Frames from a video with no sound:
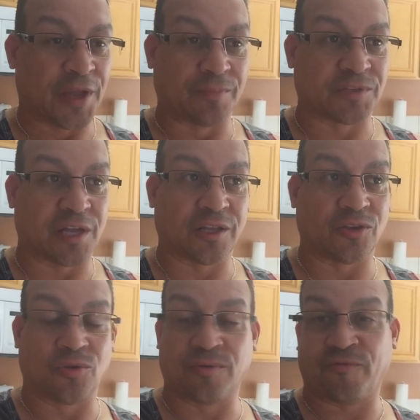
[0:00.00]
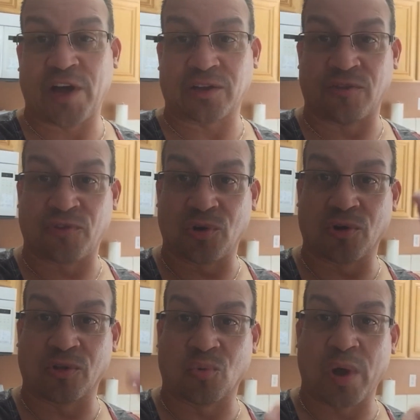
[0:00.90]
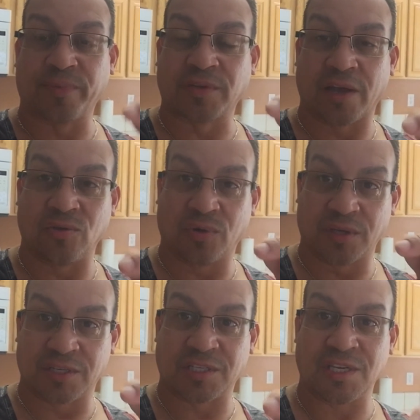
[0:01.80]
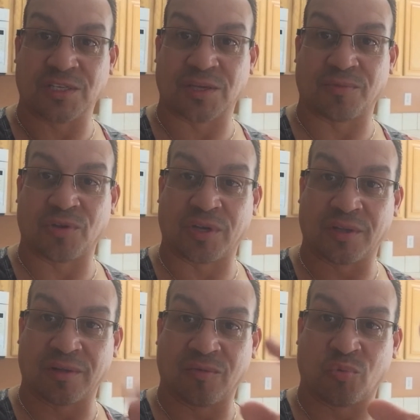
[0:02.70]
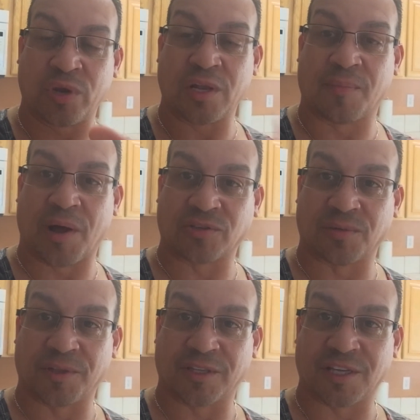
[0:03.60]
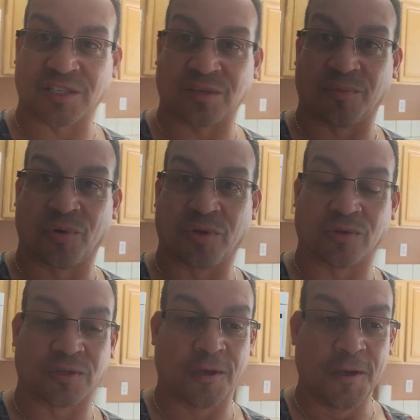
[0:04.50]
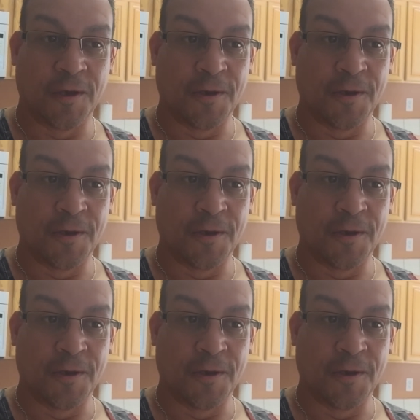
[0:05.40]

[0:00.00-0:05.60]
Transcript: I'm telling you, in fact, if you go to the website, you can see some, you can read about some of the testimonials.